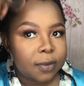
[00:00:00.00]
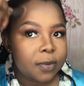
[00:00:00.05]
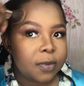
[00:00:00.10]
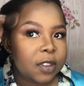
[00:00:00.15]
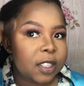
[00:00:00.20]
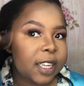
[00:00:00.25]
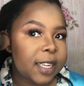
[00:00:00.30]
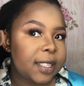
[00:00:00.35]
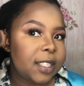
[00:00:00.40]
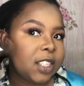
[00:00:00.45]

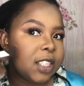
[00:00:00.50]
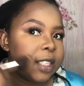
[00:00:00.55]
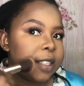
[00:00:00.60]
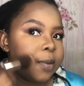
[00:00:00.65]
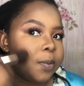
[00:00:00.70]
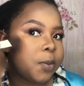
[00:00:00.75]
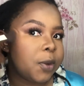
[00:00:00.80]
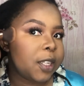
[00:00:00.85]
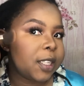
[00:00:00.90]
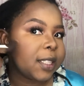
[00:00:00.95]
It just
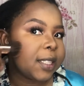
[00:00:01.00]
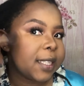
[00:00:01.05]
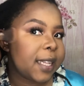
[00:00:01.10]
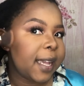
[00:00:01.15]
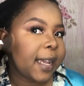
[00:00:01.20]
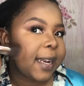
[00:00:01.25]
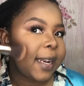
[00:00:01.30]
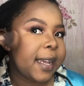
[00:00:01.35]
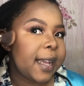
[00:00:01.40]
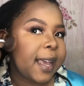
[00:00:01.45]
brings
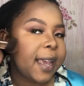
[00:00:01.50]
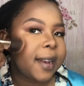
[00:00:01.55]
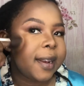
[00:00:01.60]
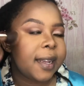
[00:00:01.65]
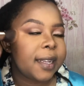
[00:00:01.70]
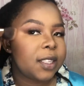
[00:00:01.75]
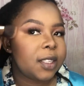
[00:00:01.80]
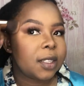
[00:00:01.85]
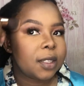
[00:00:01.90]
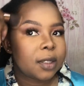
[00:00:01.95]
color, and I
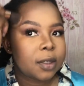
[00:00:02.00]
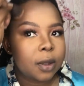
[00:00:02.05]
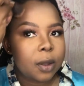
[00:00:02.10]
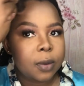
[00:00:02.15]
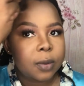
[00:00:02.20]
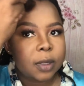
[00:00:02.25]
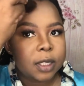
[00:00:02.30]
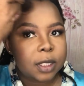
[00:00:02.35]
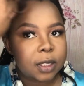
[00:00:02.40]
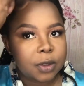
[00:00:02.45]
just
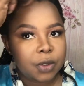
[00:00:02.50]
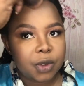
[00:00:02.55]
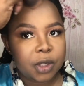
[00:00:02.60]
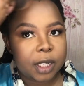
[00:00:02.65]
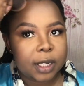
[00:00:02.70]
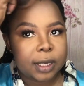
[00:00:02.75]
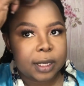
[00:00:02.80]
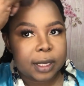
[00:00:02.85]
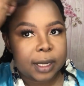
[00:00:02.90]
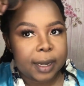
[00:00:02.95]
always drag
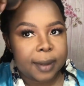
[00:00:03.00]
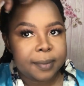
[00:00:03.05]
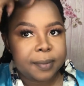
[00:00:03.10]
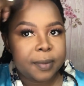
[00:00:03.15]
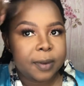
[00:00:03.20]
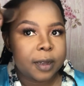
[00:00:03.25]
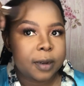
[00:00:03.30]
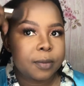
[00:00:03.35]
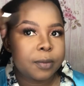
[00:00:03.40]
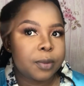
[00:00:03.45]
it up
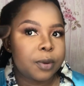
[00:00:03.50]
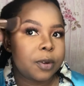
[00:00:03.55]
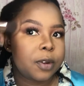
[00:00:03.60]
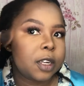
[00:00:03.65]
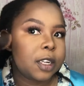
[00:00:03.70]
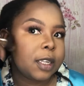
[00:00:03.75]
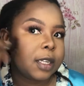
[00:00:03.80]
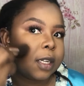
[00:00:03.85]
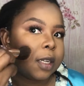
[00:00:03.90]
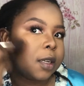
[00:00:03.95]
and put
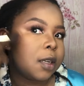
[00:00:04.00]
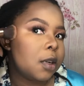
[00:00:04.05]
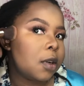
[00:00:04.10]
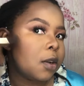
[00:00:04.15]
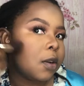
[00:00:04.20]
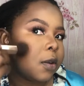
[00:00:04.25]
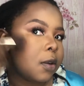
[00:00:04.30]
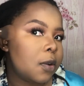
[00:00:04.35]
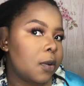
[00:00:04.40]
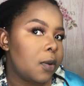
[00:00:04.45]
it
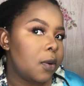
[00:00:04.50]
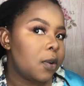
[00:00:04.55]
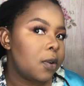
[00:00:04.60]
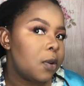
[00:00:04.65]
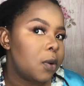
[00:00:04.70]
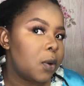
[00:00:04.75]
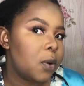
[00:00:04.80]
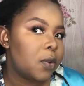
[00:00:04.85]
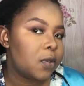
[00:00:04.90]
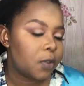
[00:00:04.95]

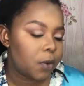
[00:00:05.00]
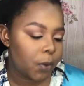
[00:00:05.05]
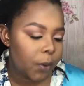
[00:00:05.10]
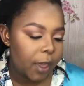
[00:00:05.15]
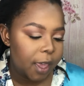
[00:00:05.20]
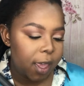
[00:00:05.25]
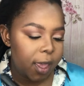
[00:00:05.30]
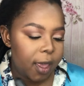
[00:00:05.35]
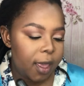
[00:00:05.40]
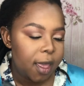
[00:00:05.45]
all over
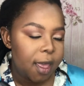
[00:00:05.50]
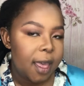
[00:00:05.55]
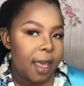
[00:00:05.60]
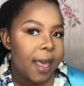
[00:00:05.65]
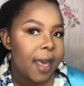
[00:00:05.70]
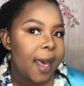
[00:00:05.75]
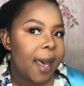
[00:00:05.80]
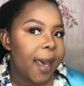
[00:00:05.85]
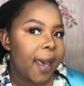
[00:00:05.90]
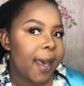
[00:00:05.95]
where
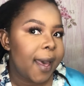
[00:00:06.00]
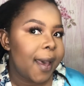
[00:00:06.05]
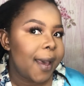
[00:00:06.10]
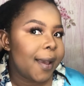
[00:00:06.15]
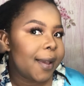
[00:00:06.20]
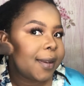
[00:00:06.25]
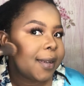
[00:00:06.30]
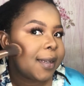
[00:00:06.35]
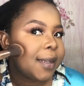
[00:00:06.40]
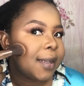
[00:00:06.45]
I
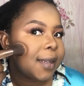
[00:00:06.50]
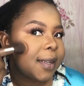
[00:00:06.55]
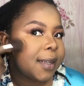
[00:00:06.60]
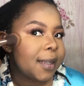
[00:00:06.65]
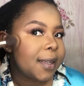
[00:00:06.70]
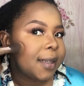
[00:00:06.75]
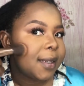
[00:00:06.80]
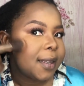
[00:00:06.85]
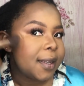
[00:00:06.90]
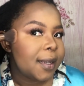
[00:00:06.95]
had
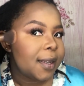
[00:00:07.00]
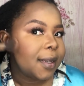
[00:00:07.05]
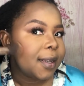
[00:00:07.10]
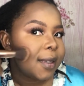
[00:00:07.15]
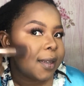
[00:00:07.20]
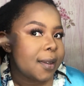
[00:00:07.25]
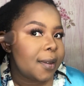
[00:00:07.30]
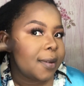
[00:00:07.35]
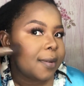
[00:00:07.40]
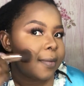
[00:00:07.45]

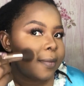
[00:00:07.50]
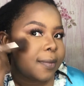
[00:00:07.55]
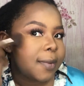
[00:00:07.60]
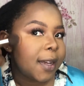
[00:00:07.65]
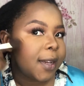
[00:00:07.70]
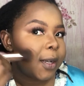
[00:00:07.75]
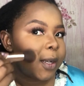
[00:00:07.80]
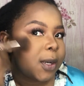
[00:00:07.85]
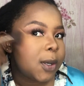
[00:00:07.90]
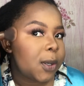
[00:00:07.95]
my
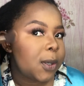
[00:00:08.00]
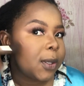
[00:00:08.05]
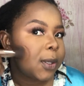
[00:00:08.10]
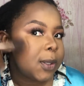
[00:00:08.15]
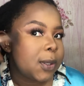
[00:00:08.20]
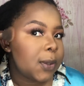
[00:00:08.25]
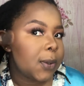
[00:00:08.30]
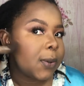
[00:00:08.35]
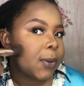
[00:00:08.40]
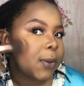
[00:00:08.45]

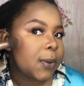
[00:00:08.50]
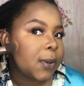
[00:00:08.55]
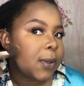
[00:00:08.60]
contour.